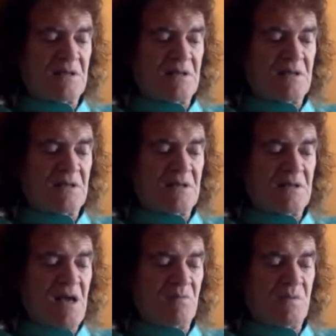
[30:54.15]
time,
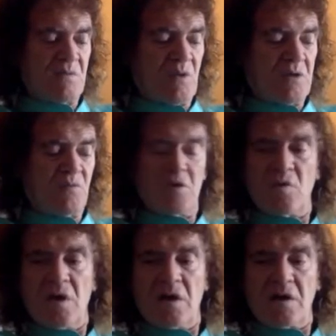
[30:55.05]
when we
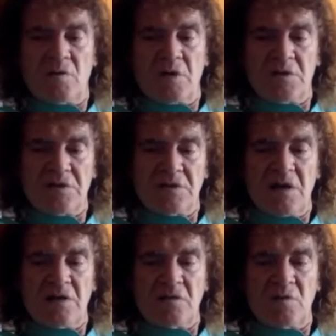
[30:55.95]
work, when we start
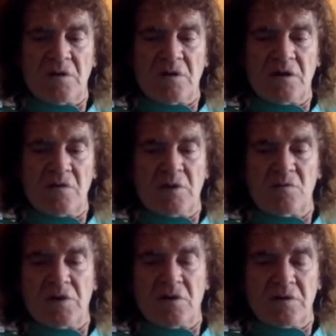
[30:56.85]
working, when we
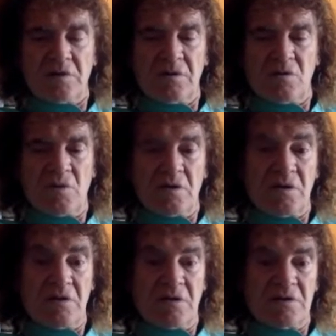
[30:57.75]
continue working
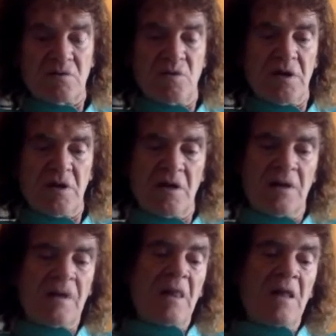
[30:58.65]
this way,
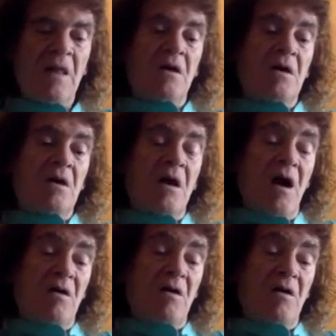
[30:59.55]

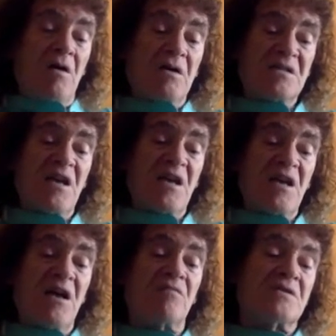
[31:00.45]
ourselves
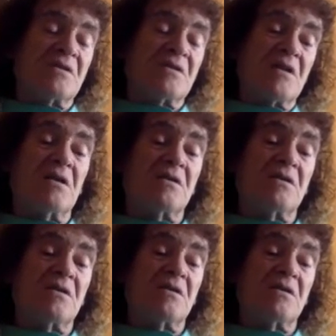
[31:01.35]
start
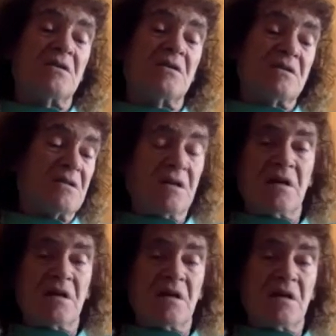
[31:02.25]
singing all the time.